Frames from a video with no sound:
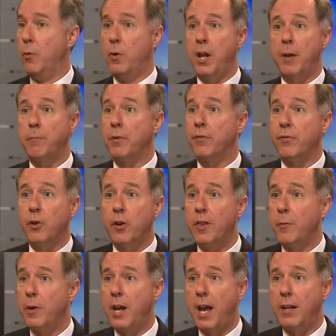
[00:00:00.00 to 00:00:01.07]
Would I prefer
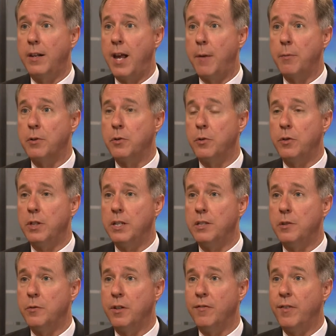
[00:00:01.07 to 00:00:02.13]
that we had an opportunity
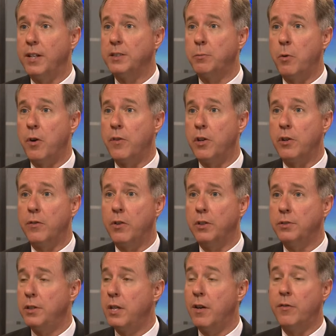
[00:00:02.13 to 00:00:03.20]
to invest more in the
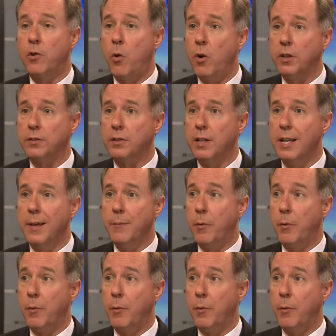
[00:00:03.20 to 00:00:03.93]
university? Of course.